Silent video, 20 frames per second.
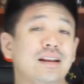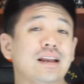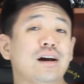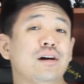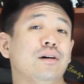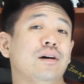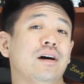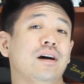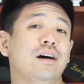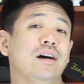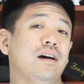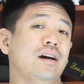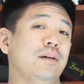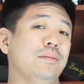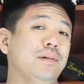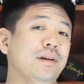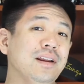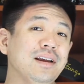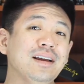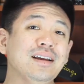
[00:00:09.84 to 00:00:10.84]
Now,
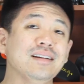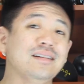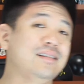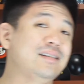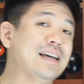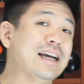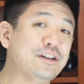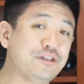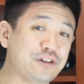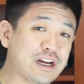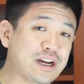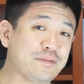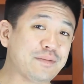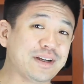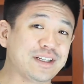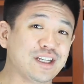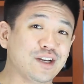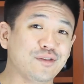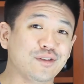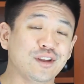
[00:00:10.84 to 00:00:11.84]
I'm going to kind of sidetrack
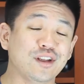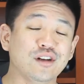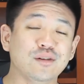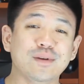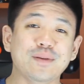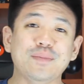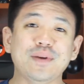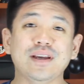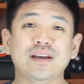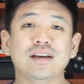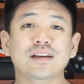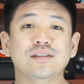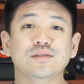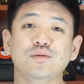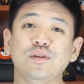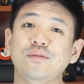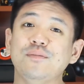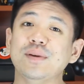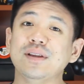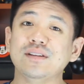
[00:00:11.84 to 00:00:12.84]
myself a little bit because
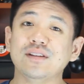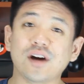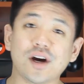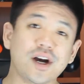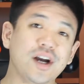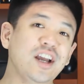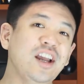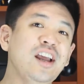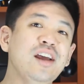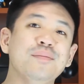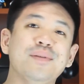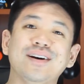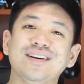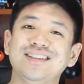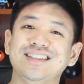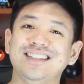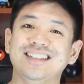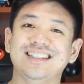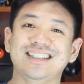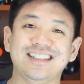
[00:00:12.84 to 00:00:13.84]
we've been talking about
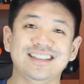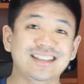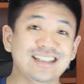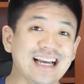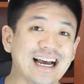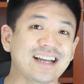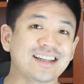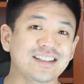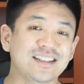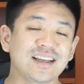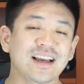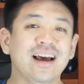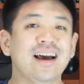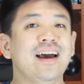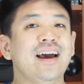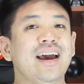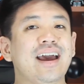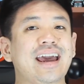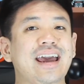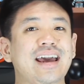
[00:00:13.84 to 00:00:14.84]
success,
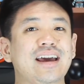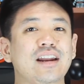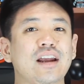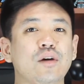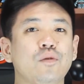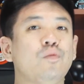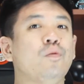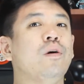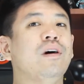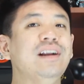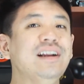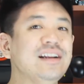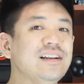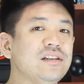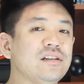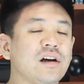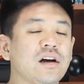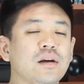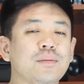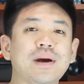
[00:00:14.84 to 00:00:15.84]
and I wanted
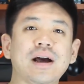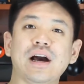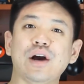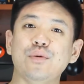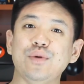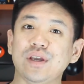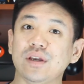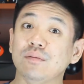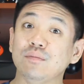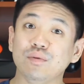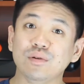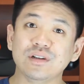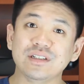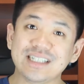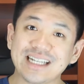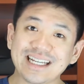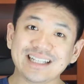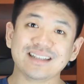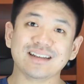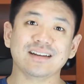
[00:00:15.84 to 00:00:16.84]
to talk about how we can
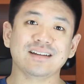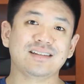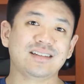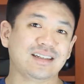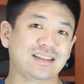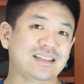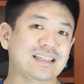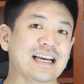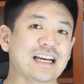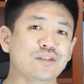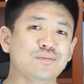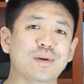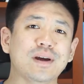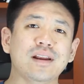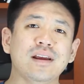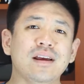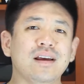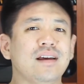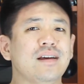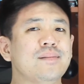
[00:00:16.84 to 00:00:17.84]
predict success,
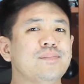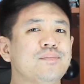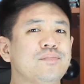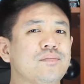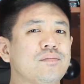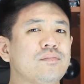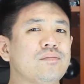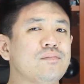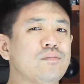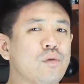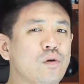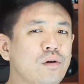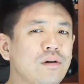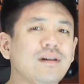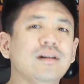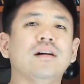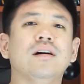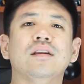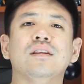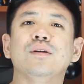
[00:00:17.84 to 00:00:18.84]
but
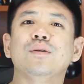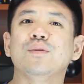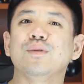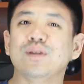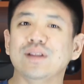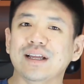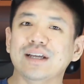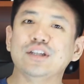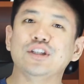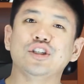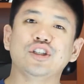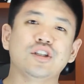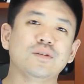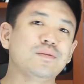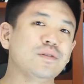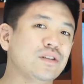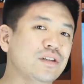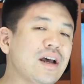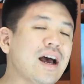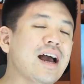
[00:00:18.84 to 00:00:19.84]
more on the
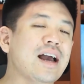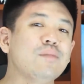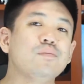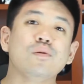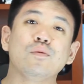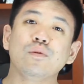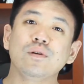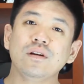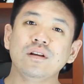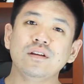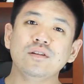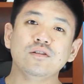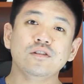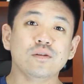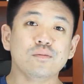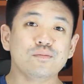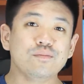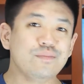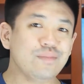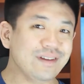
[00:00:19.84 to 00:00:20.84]
relationship side. But we're going to use
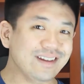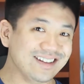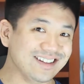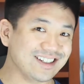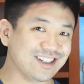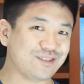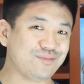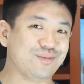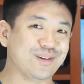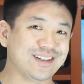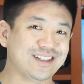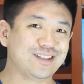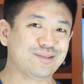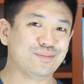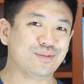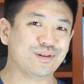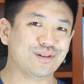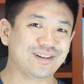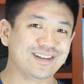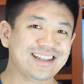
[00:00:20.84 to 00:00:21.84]
some business
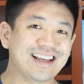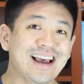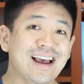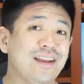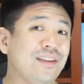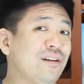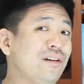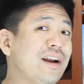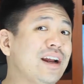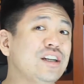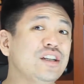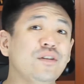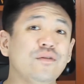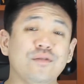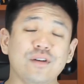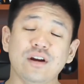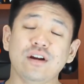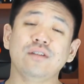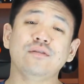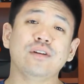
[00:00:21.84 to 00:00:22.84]
principles that are actually
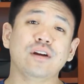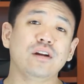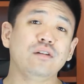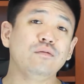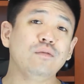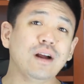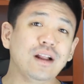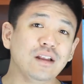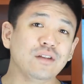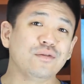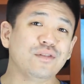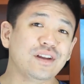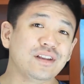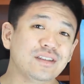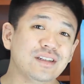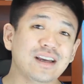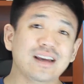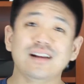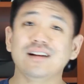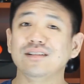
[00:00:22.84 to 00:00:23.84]
very, very
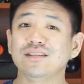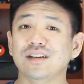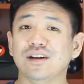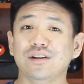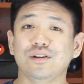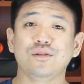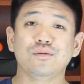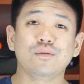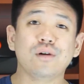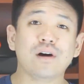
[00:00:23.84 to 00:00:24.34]
relevant, and I'll tell you